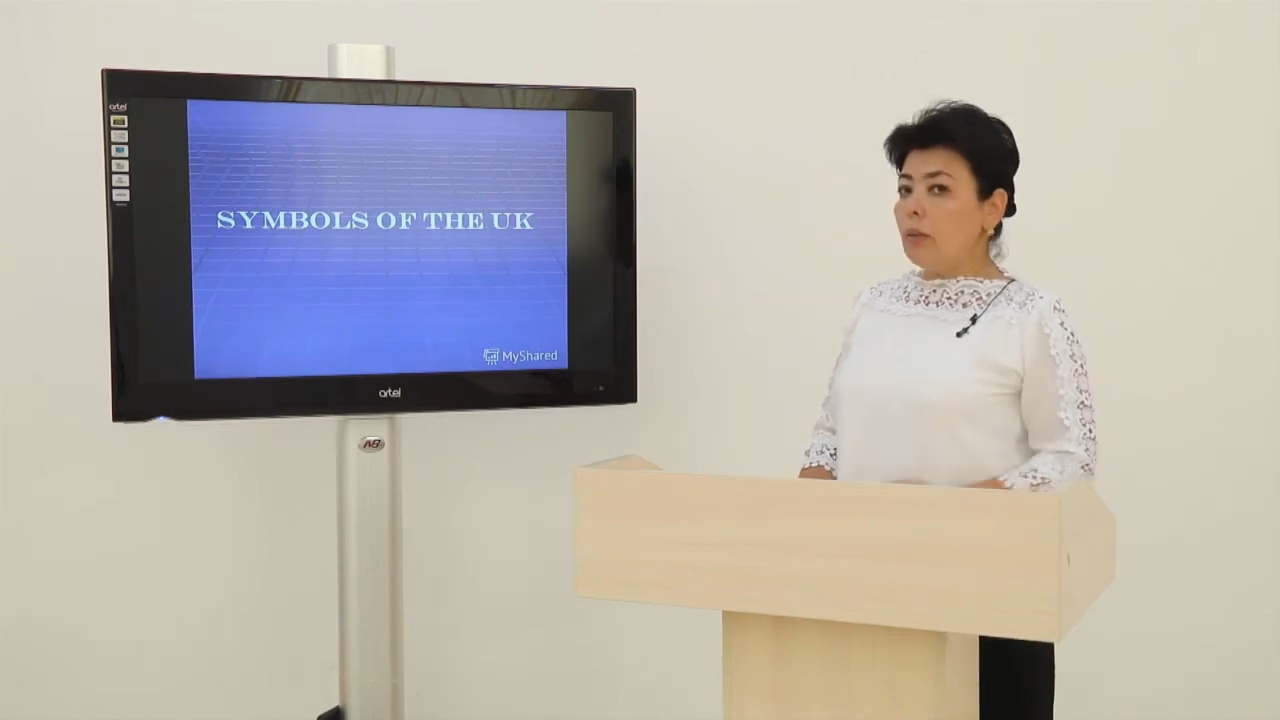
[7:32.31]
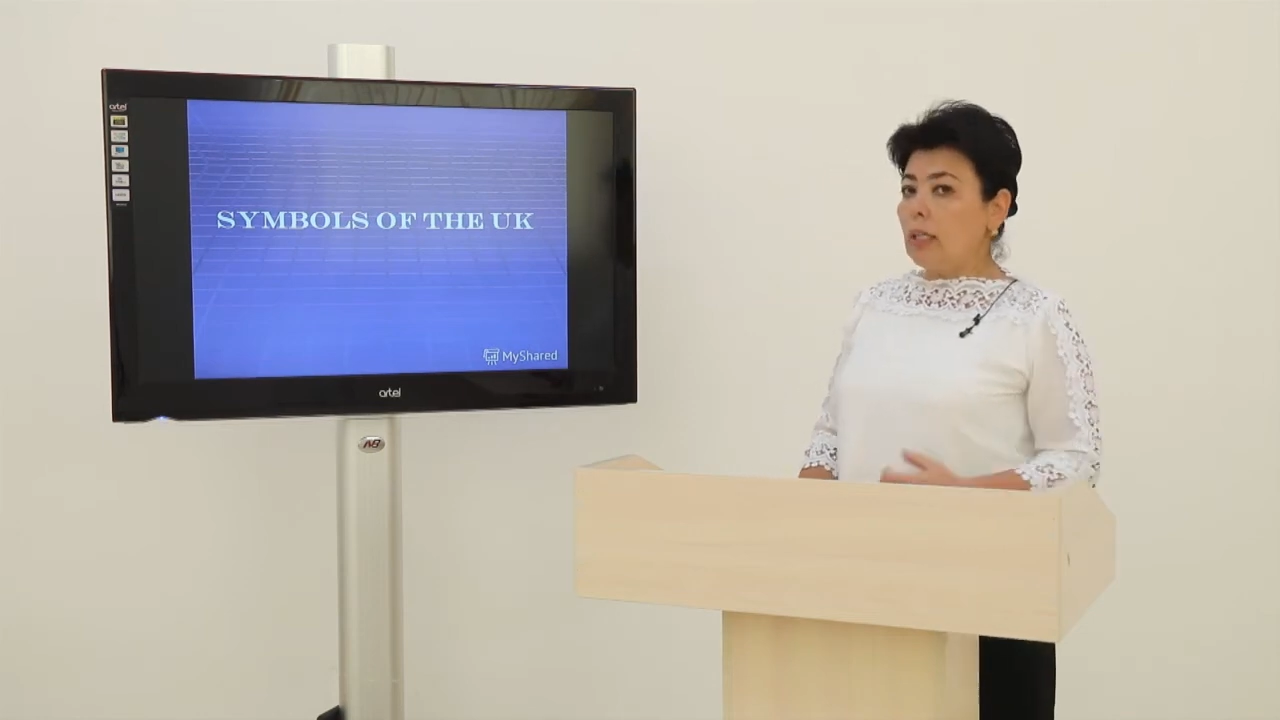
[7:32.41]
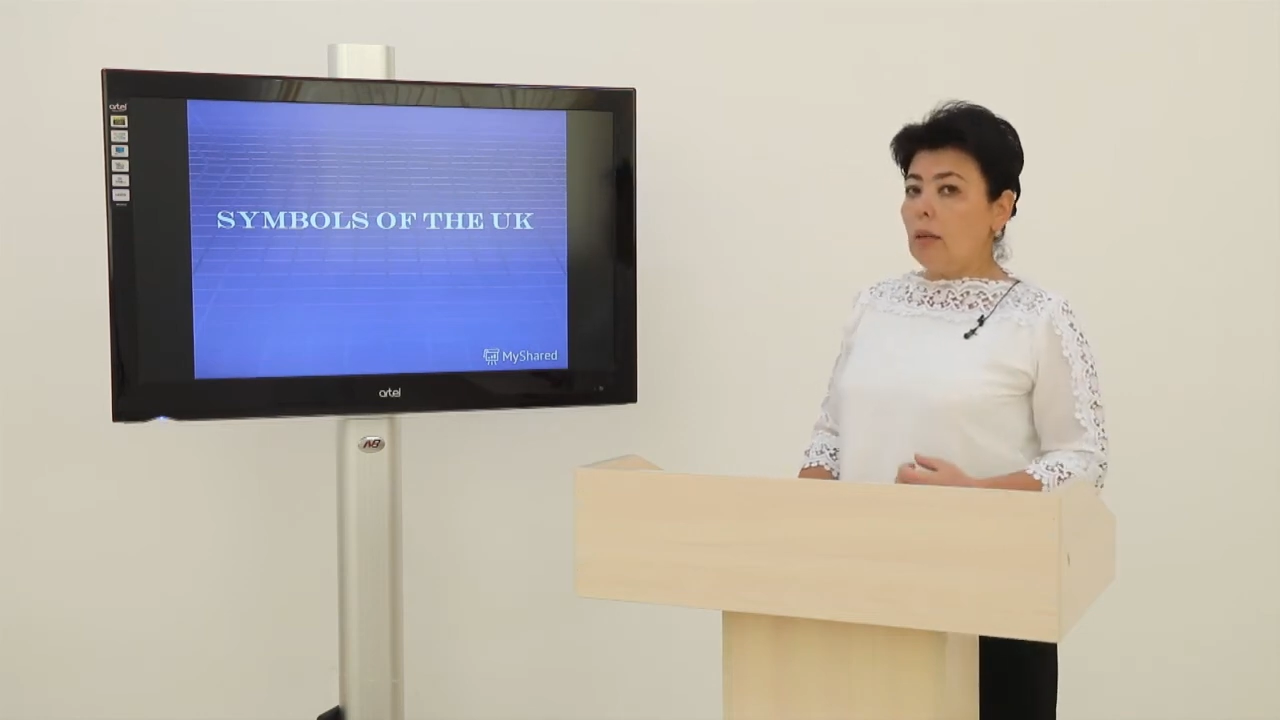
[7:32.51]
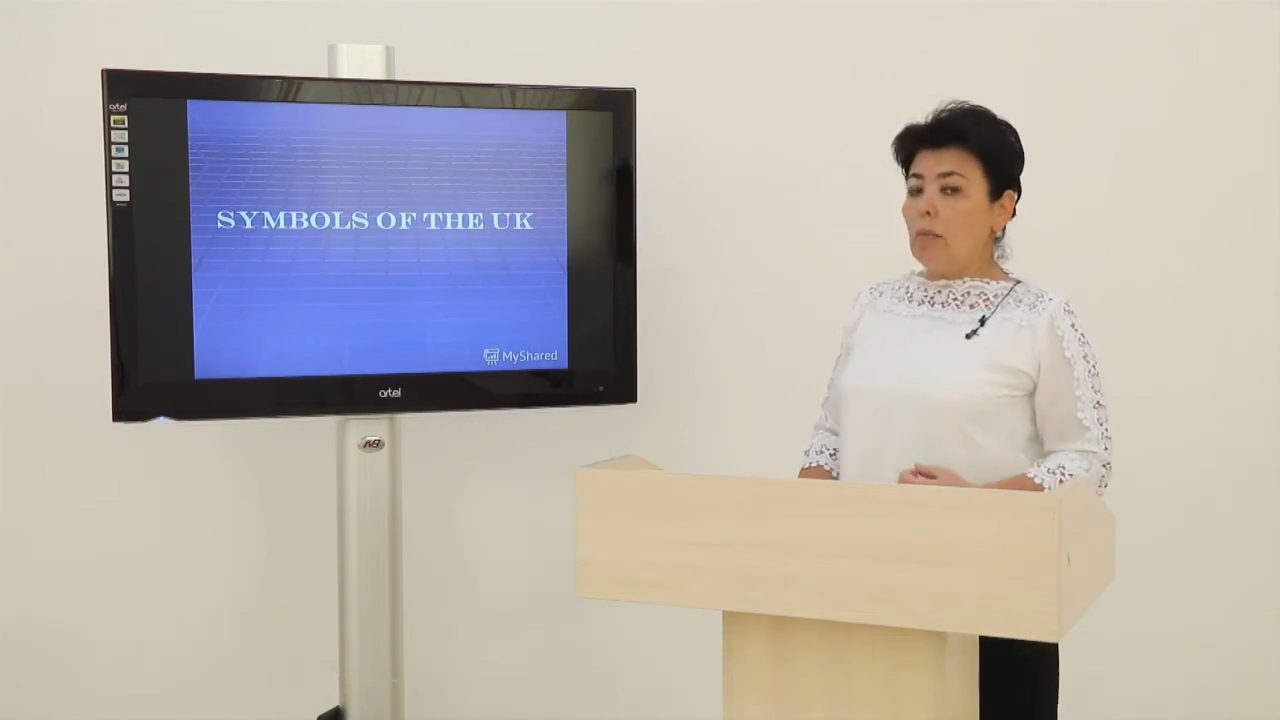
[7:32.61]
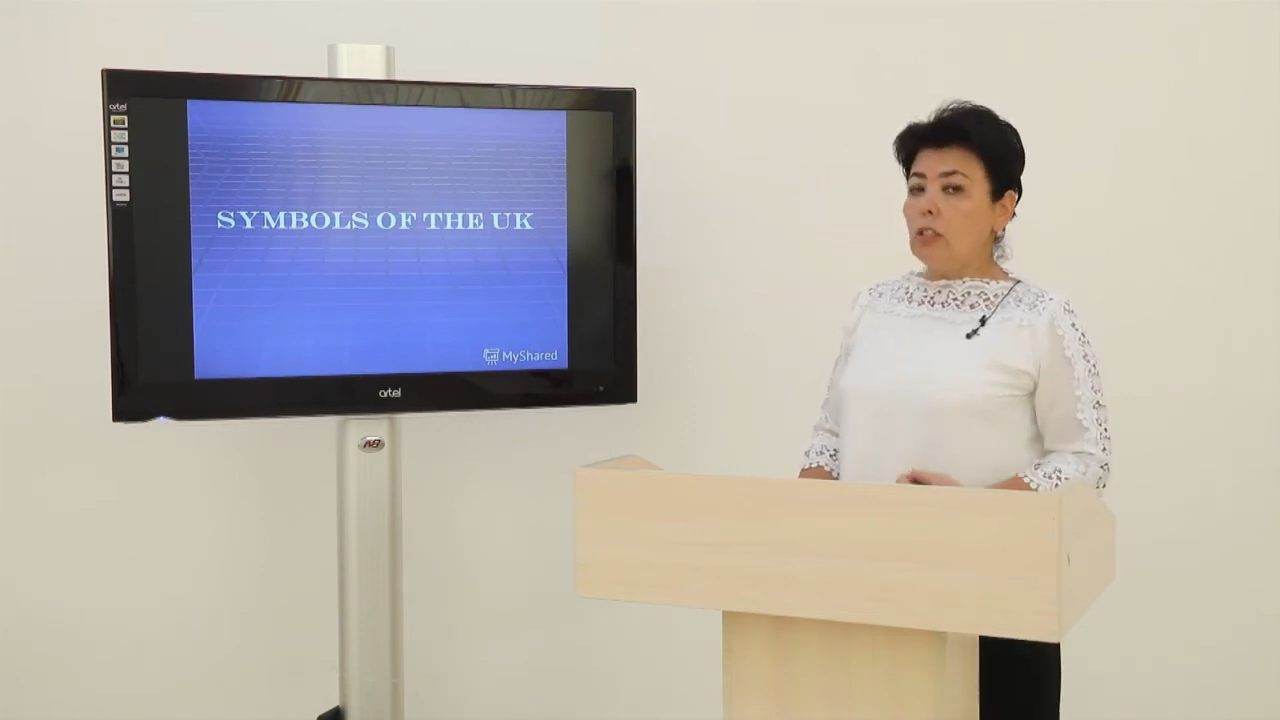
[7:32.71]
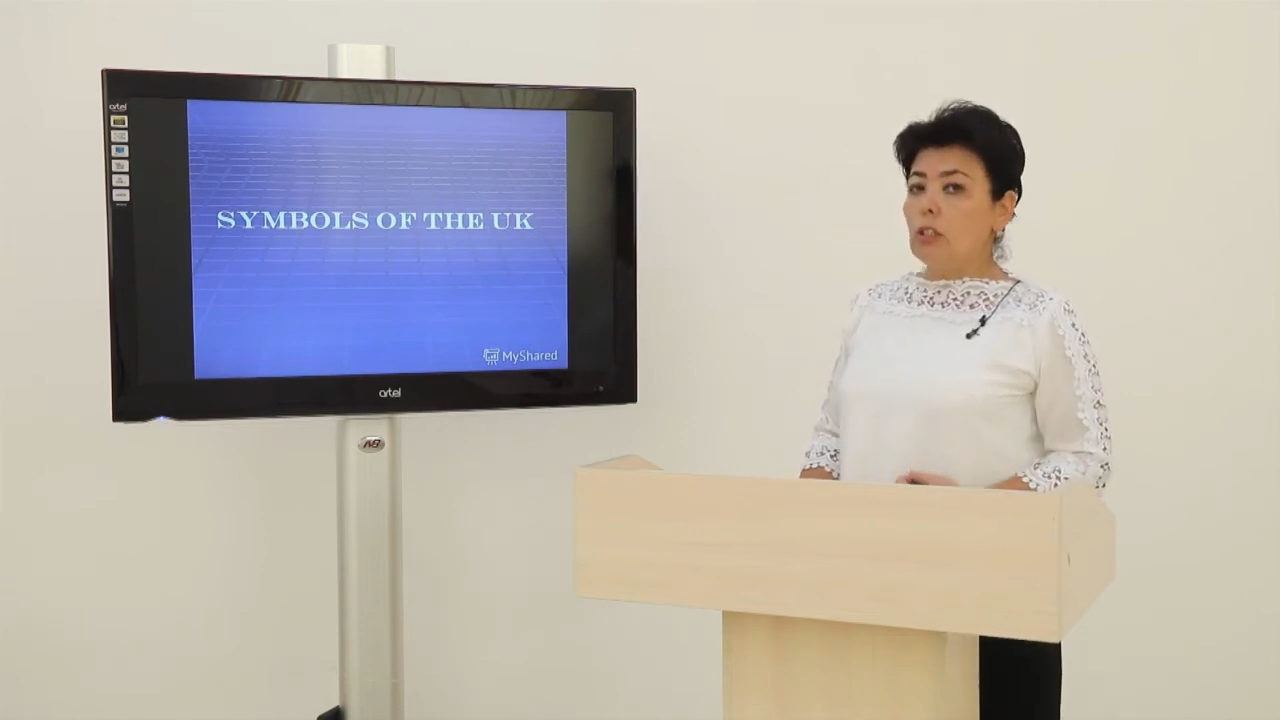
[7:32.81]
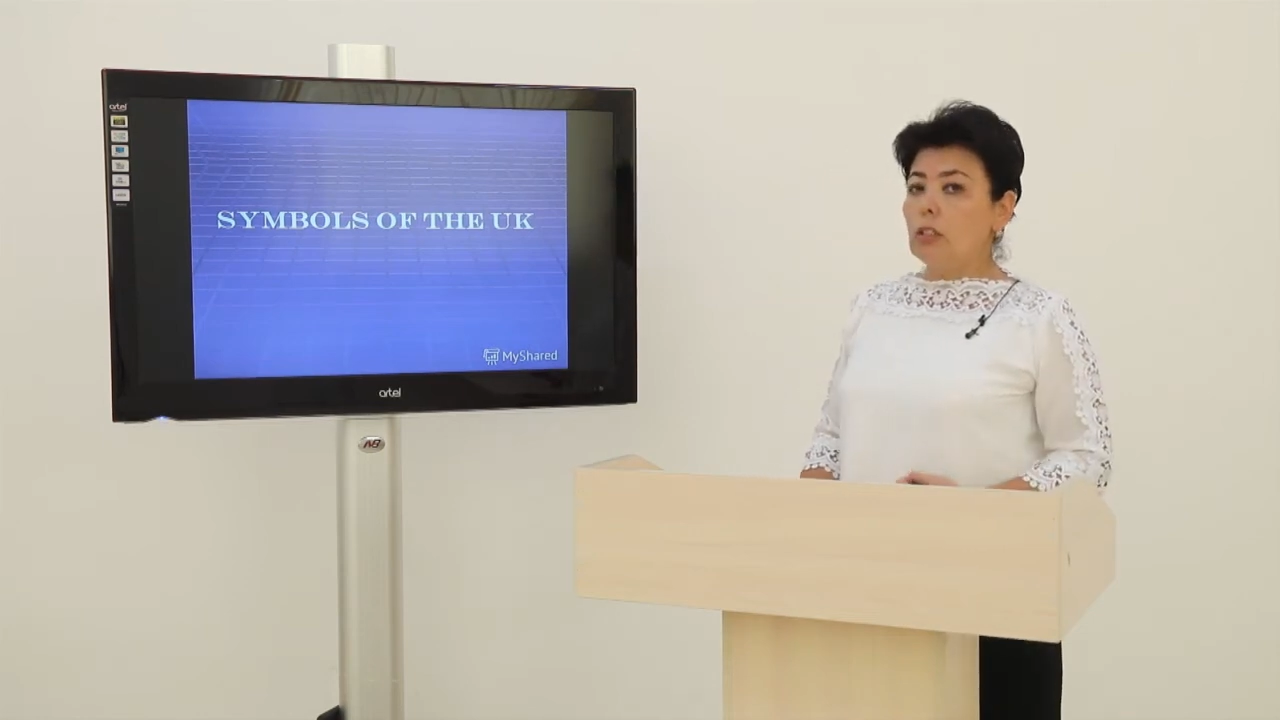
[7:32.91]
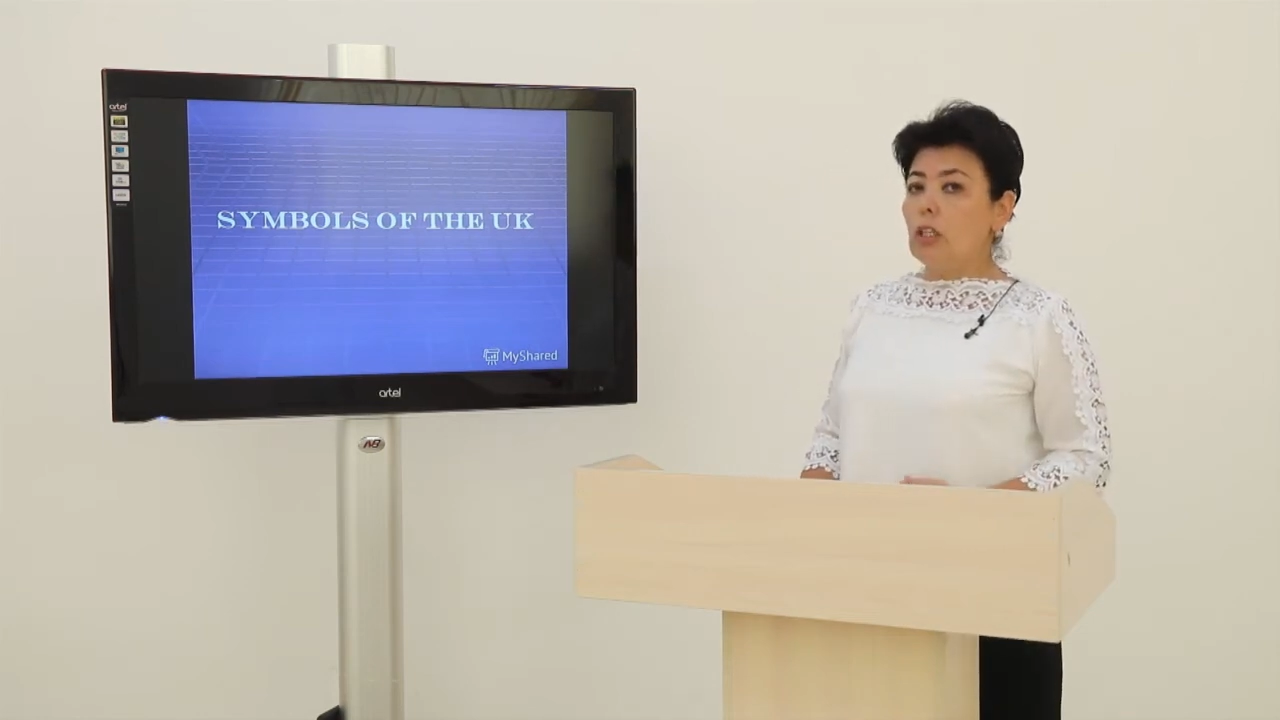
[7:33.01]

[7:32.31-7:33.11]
we can mention